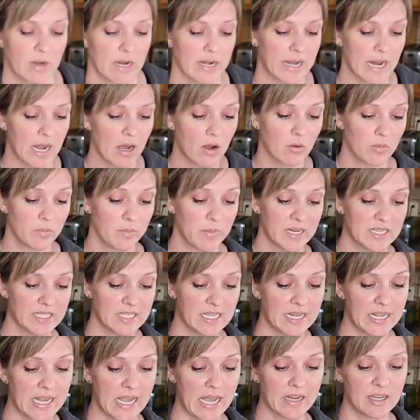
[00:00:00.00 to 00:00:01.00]
right now and mix
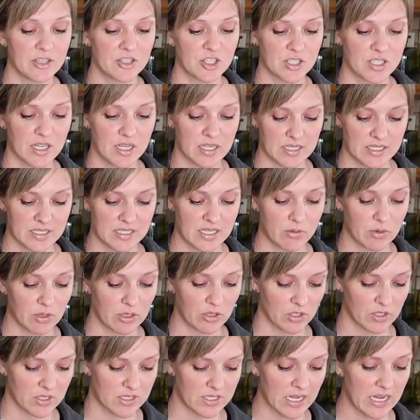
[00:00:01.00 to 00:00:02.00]
it again and just kind of see what it
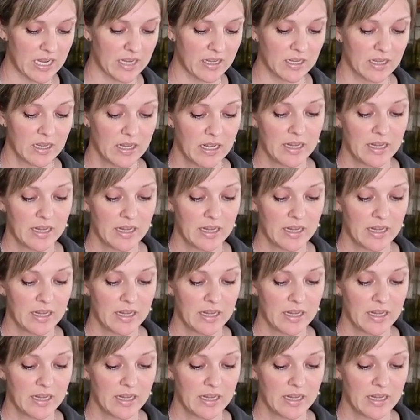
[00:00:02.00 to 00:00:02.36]
looks like.